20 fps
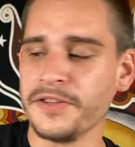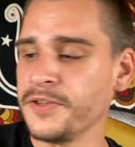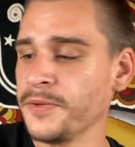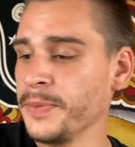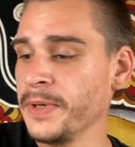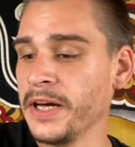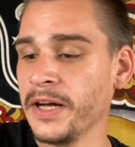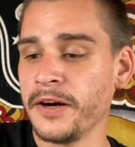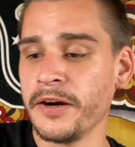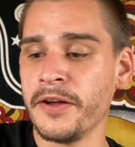So
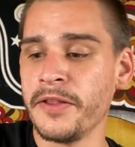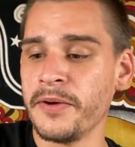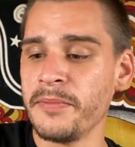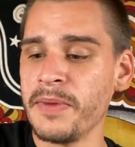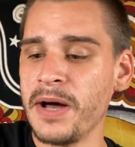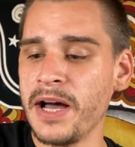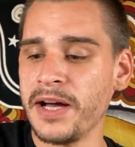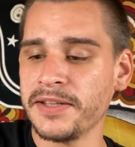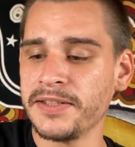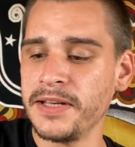we got our other
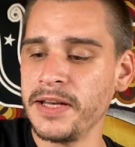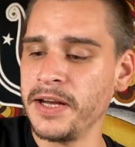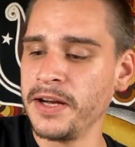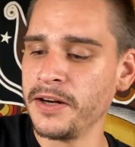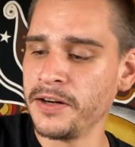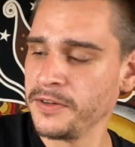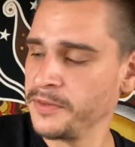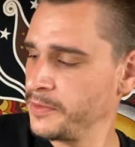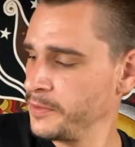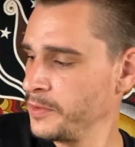box
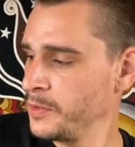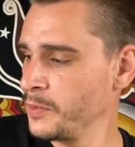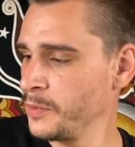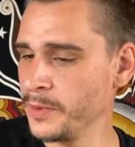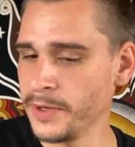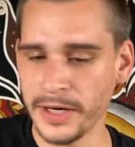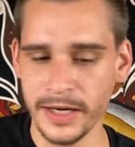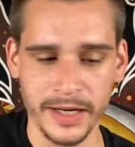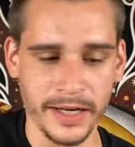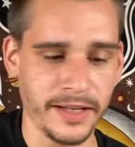here.
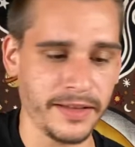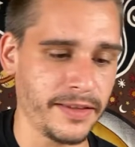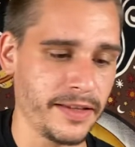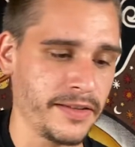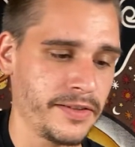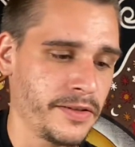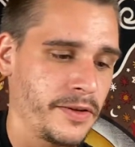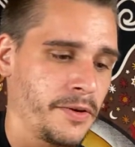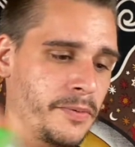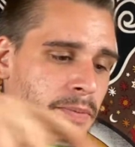We're going to get
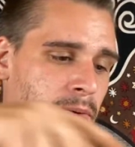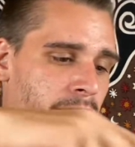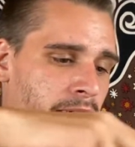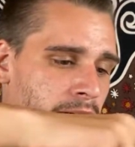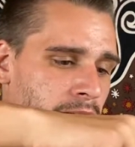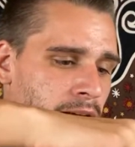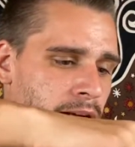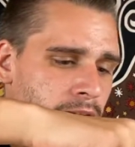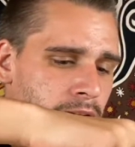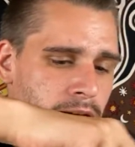this opened
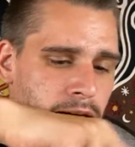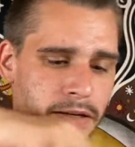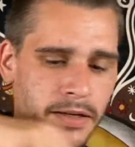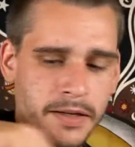again.